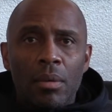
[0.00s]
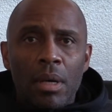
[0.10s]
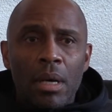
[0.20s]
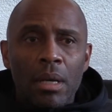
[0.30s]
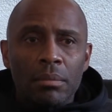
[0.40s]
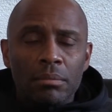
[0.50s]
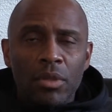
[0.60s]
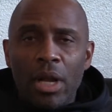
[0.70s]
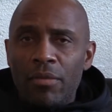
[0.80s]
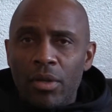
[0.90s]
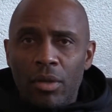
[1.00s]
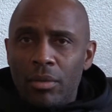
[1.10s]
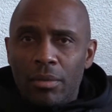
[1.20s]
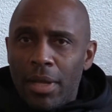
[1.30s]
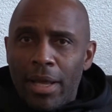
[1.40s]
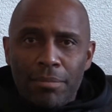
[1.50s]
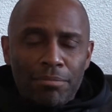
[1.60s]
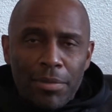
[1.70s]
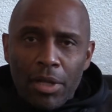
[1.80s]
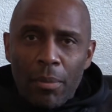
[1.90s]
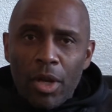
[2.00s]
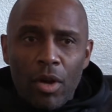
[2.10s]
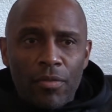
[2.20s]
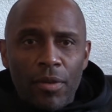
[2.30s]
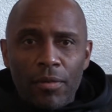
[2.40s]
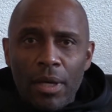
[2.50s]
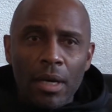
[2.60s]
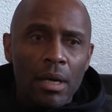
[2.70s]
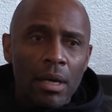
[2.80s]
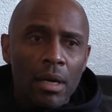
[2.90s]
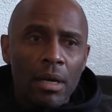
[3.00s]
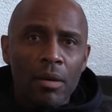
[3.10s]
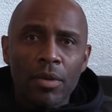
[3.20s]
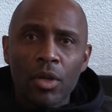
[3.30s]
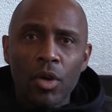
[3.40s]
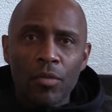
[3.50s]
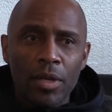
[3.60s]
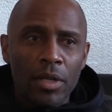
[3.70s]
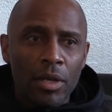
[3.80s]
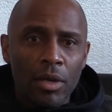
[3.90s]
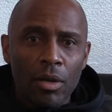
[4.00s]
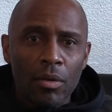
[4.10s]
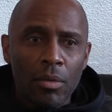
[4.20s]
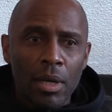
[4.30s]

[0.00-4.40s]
Good afternoon. And coming off of a COVID year,